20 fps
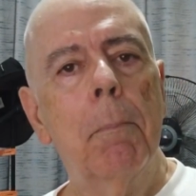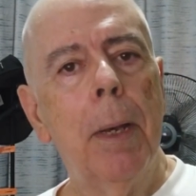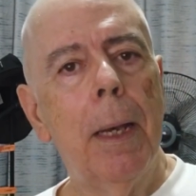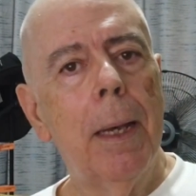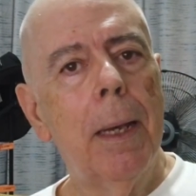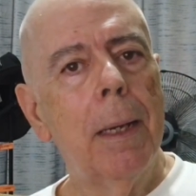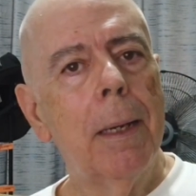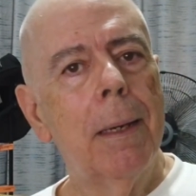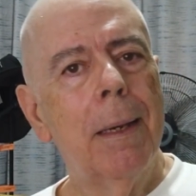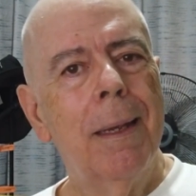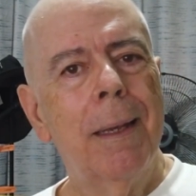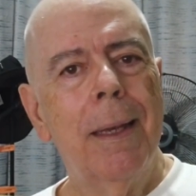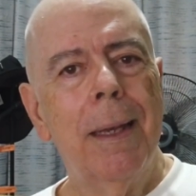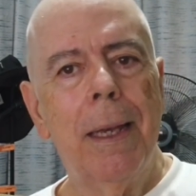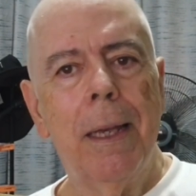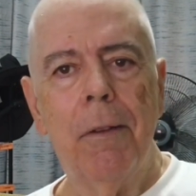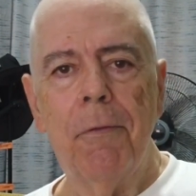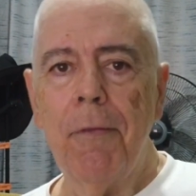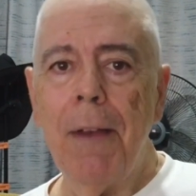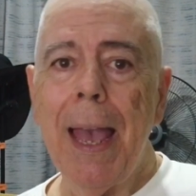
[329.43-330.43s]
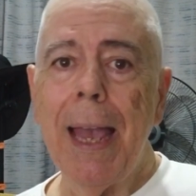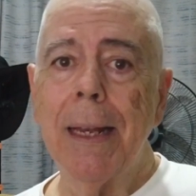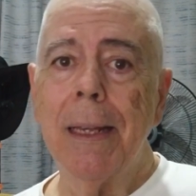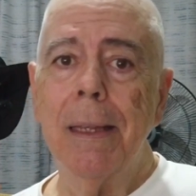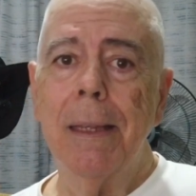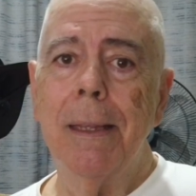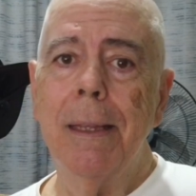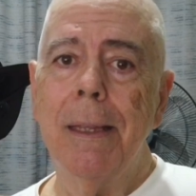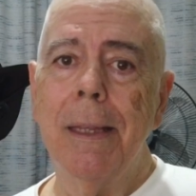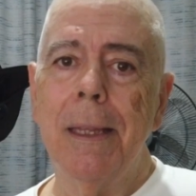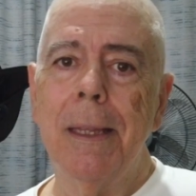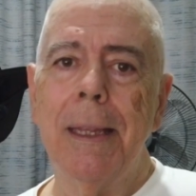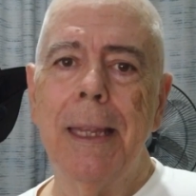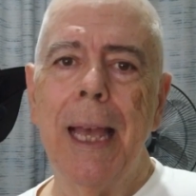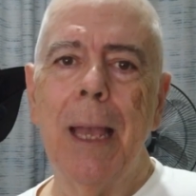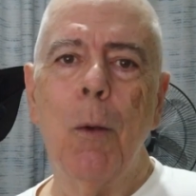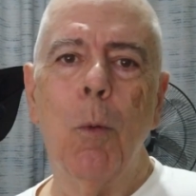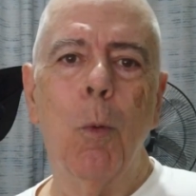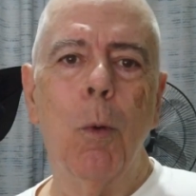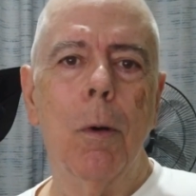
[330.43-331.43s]
But in fact,
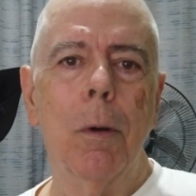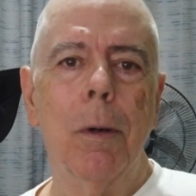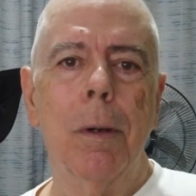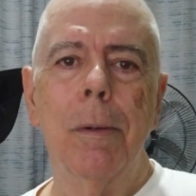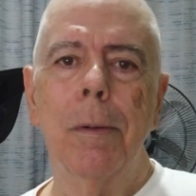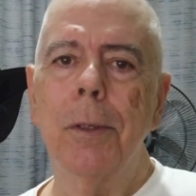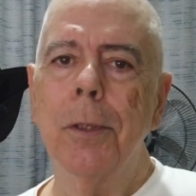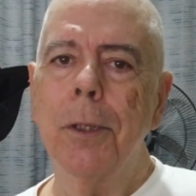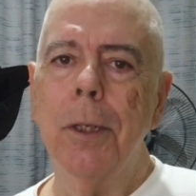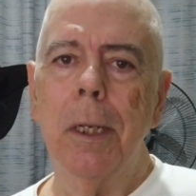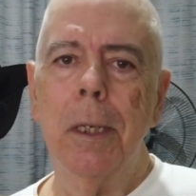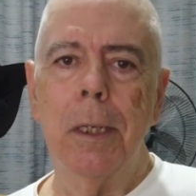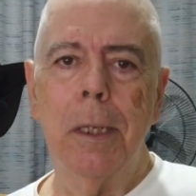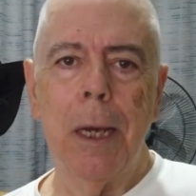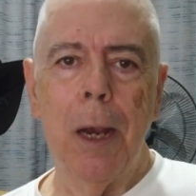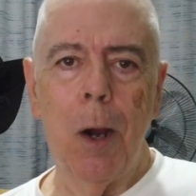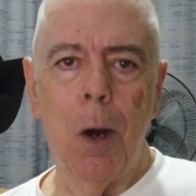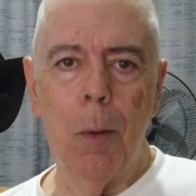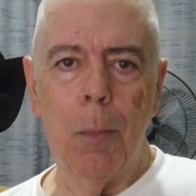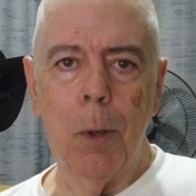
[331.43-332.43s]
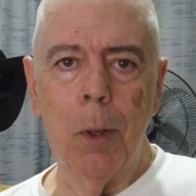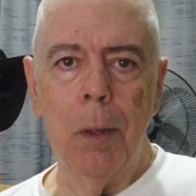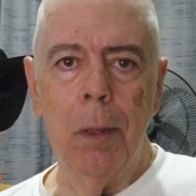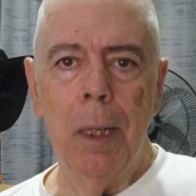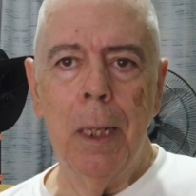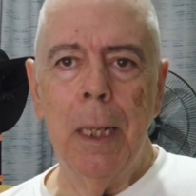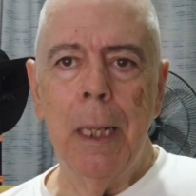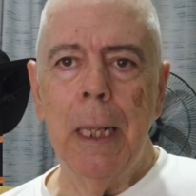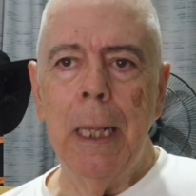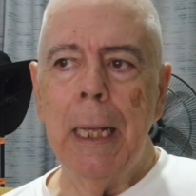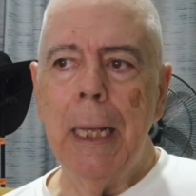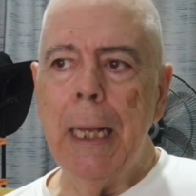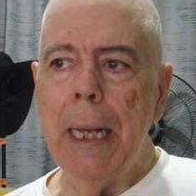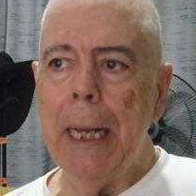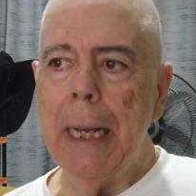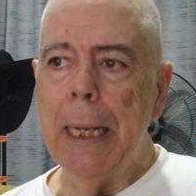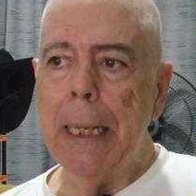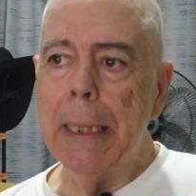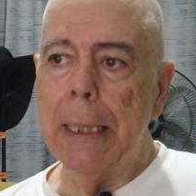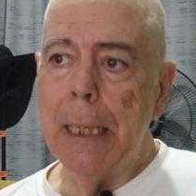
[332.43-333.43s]
they were just terrible.
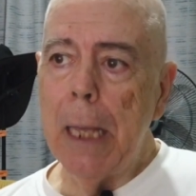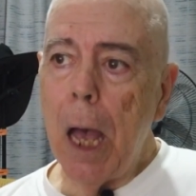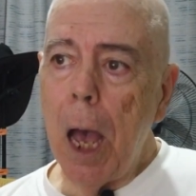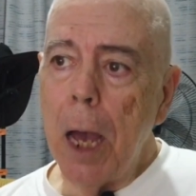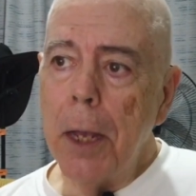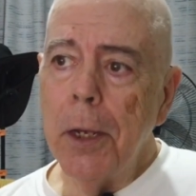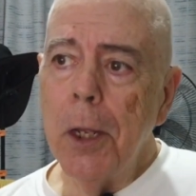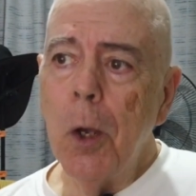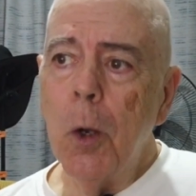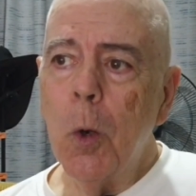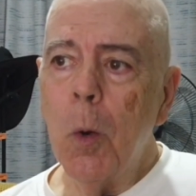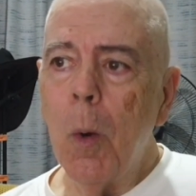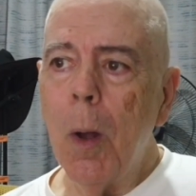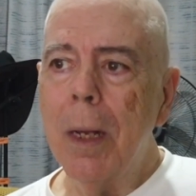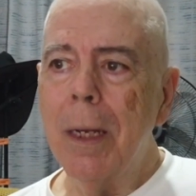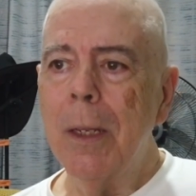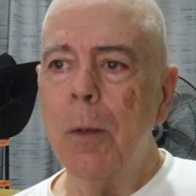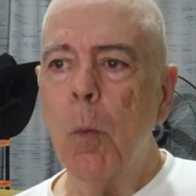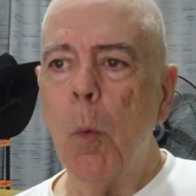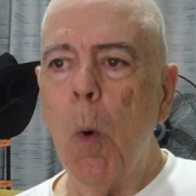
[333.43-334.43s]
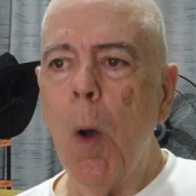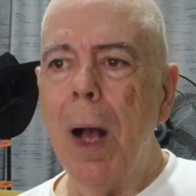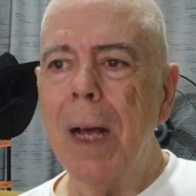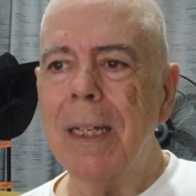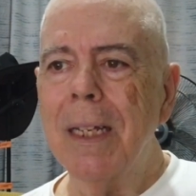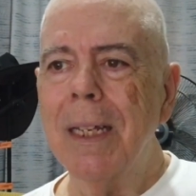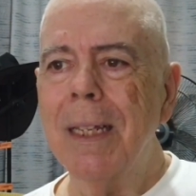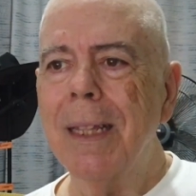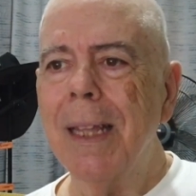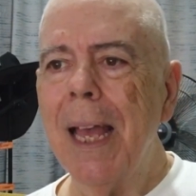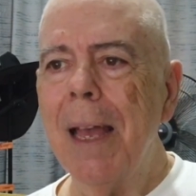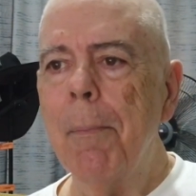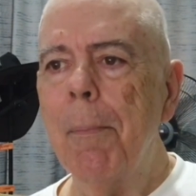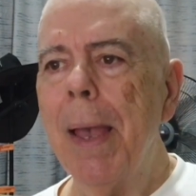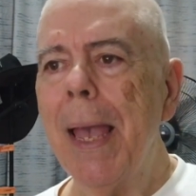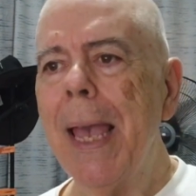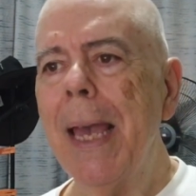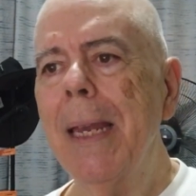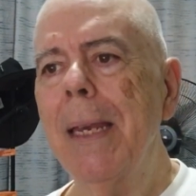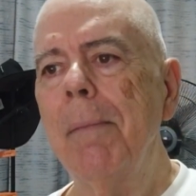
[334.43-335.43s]
The audio quality wasn't
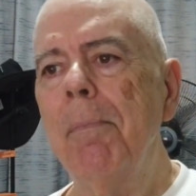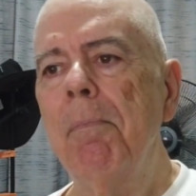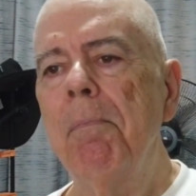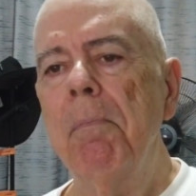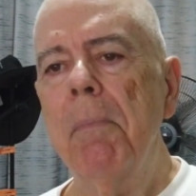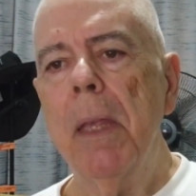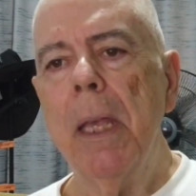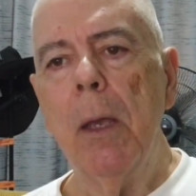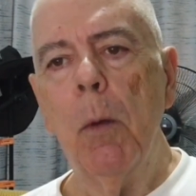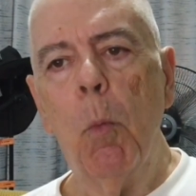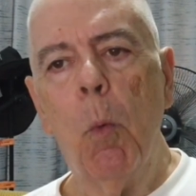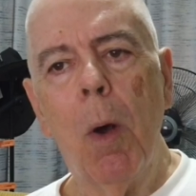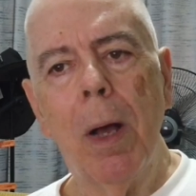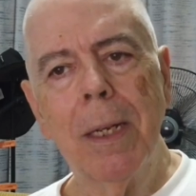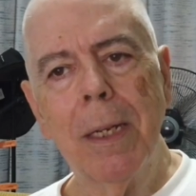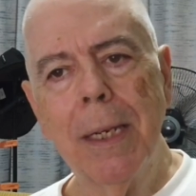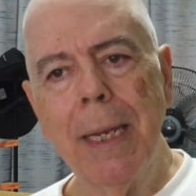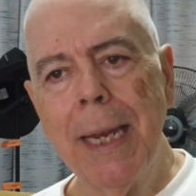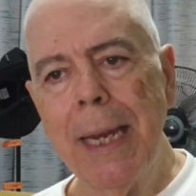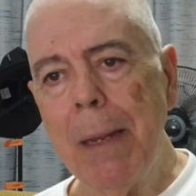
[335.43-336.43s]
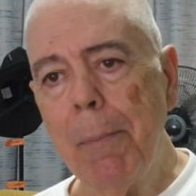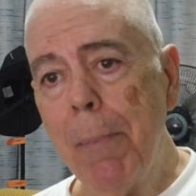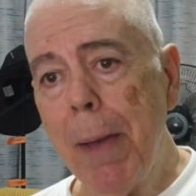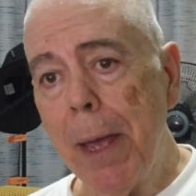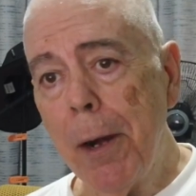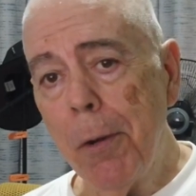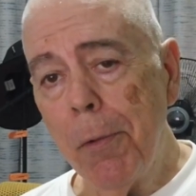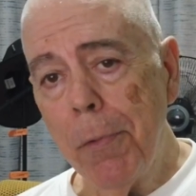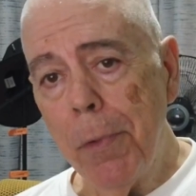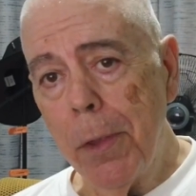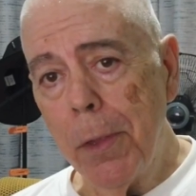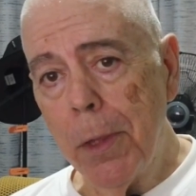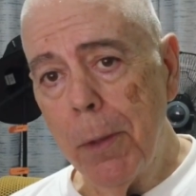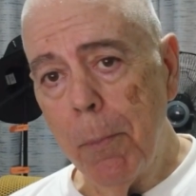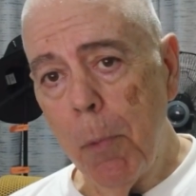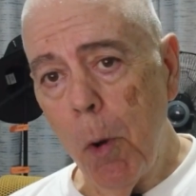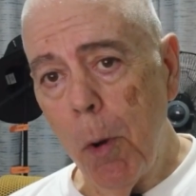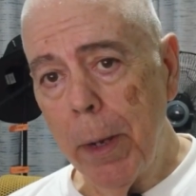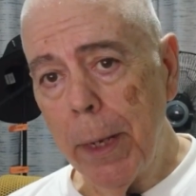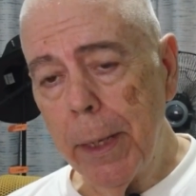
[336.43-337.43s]
that bad. It wasn't any better than
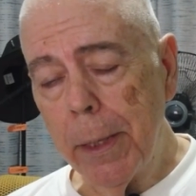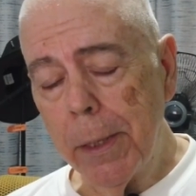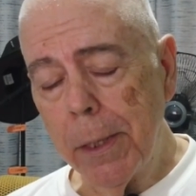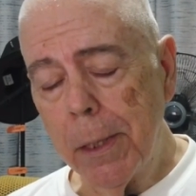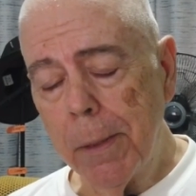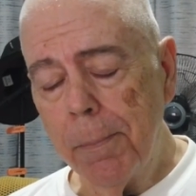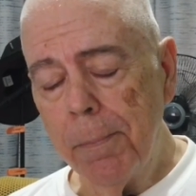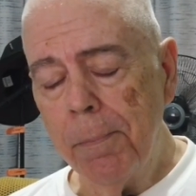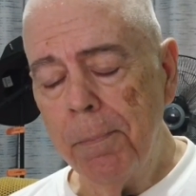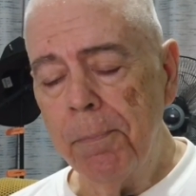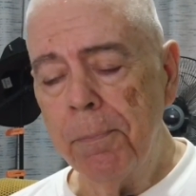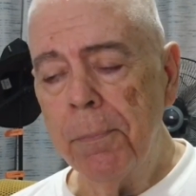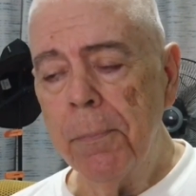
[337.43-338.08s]
the Boya's.